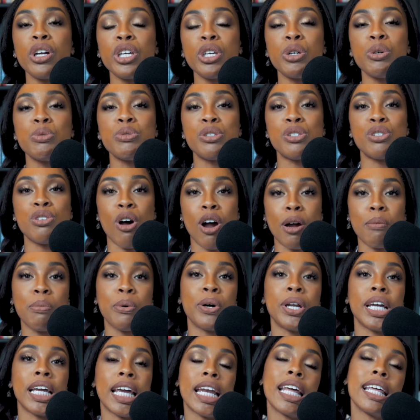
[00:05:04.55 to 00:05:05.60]
you start
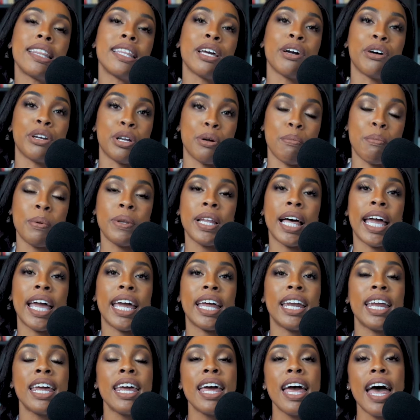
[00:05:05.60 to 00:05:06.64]
putting anything on your
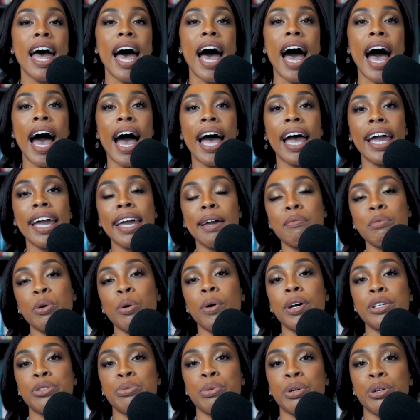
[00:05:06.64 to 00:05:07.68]
plate, I am
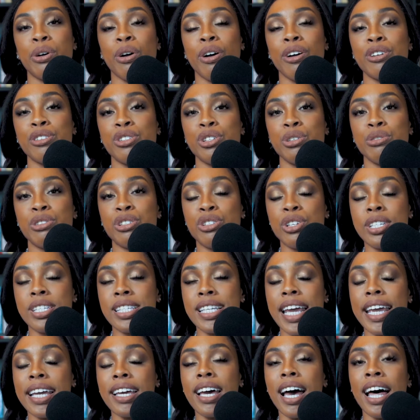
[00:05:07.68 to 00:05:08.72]
going to encourage you to just
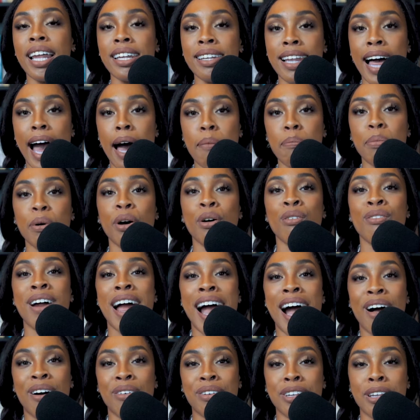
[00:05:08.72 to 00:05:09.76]
take a lap
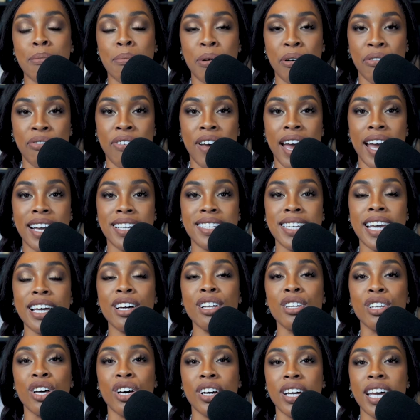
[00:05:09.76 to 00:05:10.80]
around the buffet. Take a
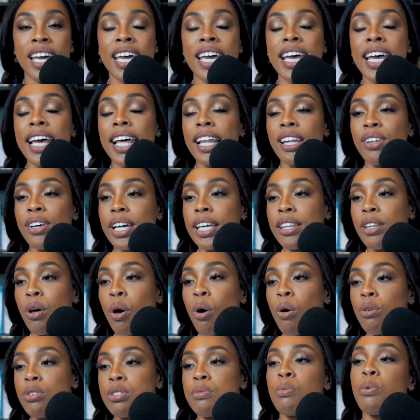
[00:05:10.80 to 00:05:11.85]
look at the
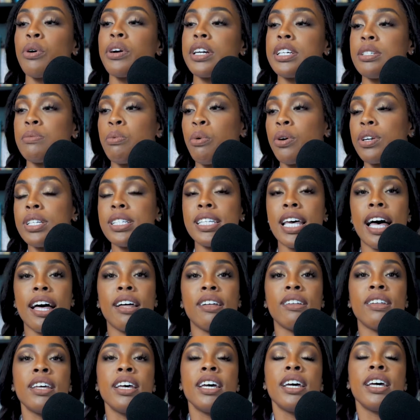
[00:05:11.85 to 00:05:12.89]
whole smorgasbord and
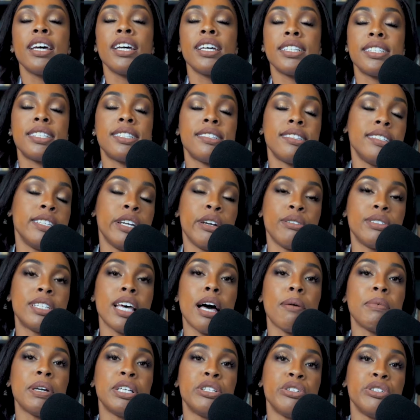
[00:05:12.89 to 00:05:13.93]

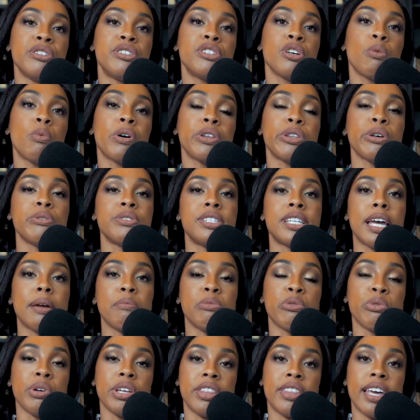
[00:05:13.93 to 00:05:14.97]
tell me, do you still want those same
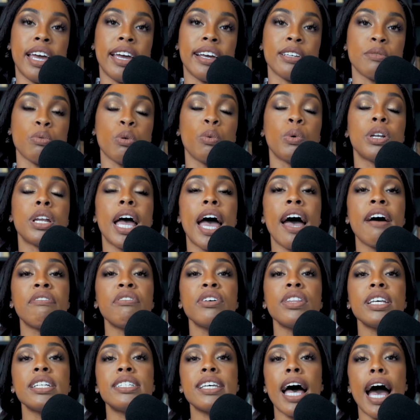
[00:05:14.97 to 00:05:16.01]
3 things? Well, whatever
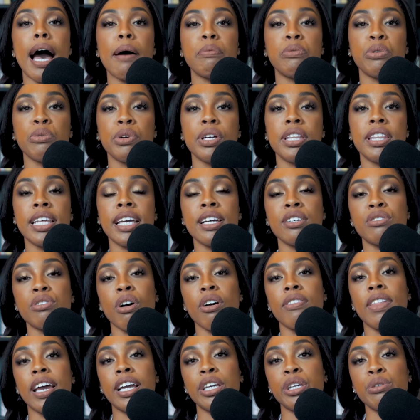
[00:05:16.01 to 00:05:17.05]
the top 3 things
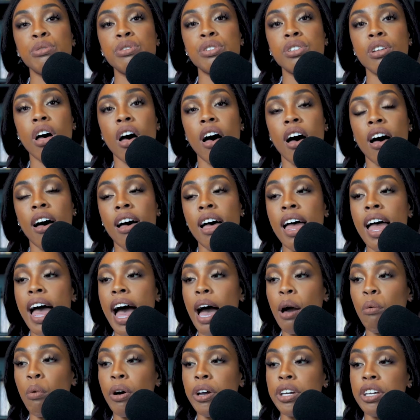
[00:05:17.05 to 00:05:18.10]
are that you saw,
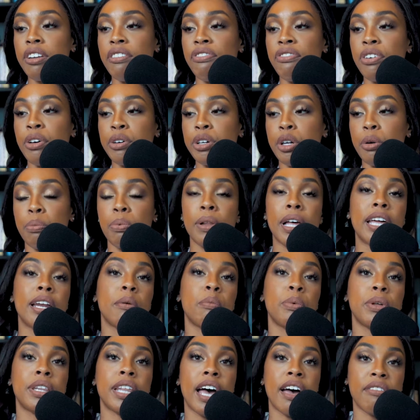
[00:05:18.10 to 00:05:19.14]
I want you to fill your plate
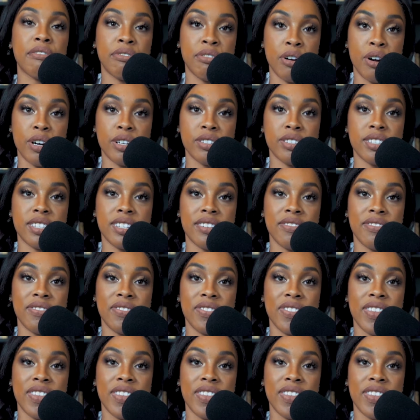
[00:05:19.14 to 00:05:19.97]
up with that first.